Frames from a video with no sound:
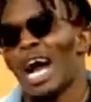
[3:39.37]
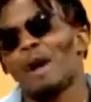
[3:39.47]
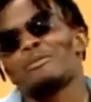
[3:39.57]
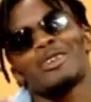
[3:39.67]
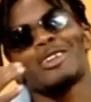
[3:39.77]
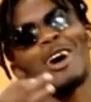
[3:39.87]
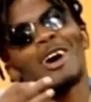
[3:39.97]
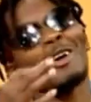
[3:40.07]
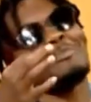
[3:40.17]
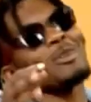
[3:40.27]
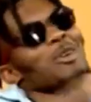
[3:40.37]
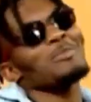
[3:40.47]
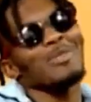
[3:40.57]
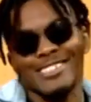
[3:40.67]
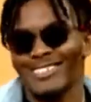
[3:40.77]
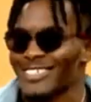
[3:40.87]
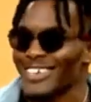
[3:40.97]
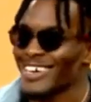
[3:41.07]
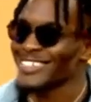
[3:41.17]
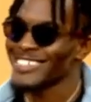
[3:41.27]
I put it on purpose sometimes.